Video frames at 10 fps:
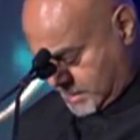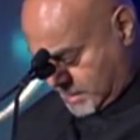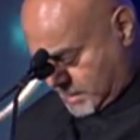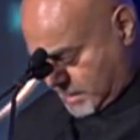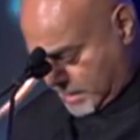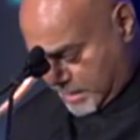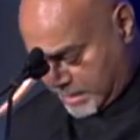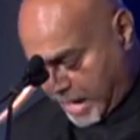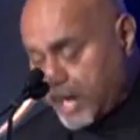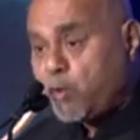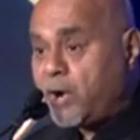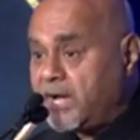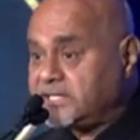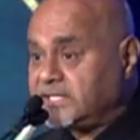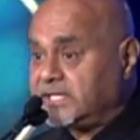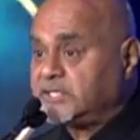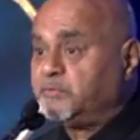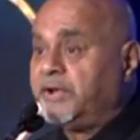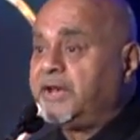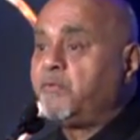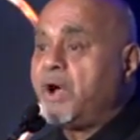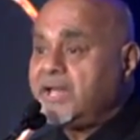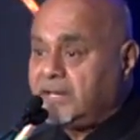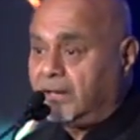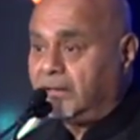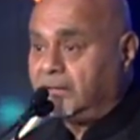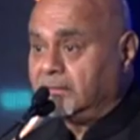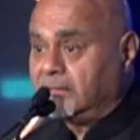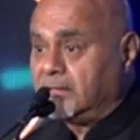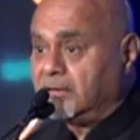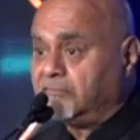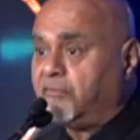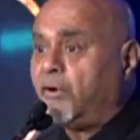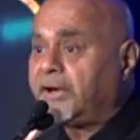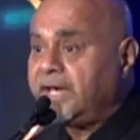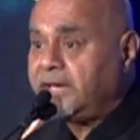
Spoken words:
Likewise, it is very vital for India